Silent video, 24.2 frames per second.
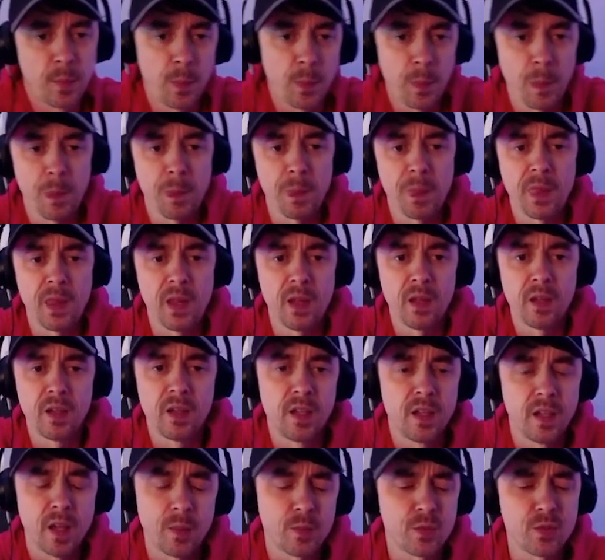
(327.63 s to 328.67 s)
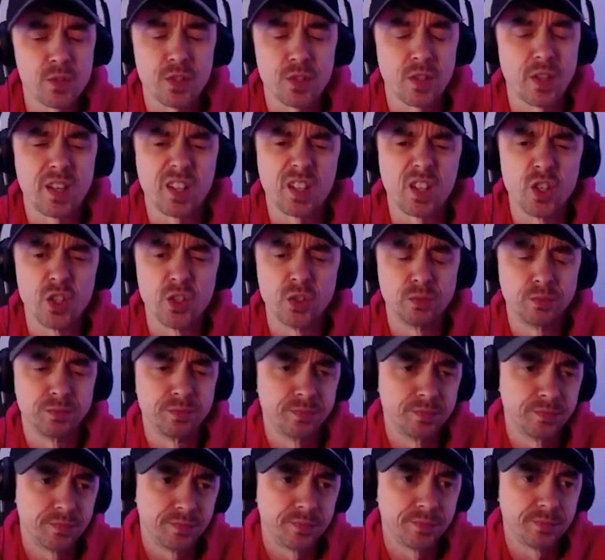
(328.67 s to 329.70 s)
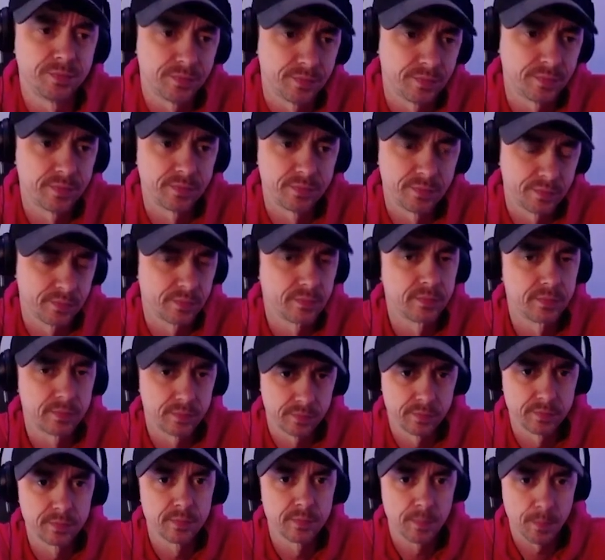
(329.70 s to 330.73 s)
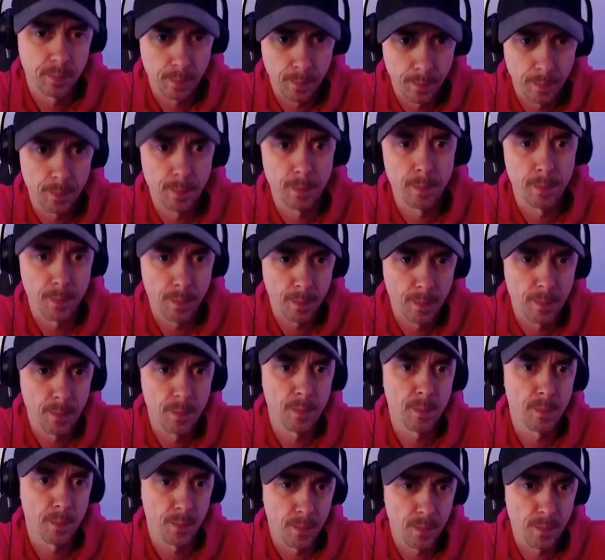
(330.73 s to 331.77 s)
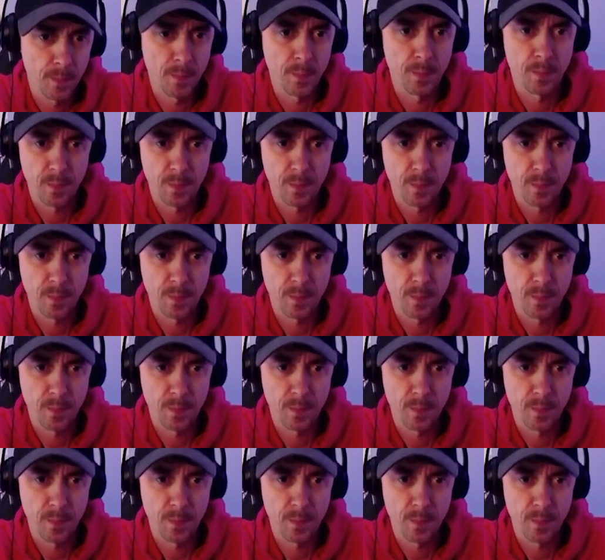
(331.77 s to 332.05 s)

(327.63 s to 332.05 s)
And I wouldn't be alone. Nah. Sheero, how about you hit him with a bar?